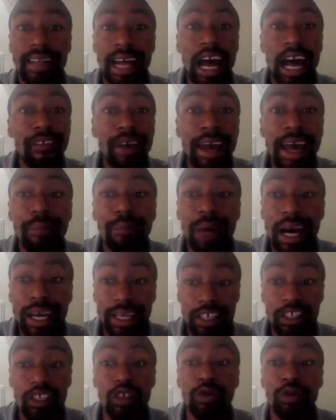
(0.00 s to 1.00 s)
I've had my
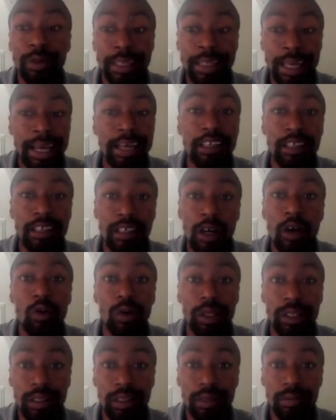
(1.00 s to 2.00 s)
issues with Candace
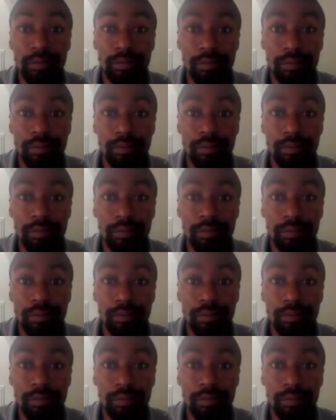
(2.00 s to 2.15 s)
Owens.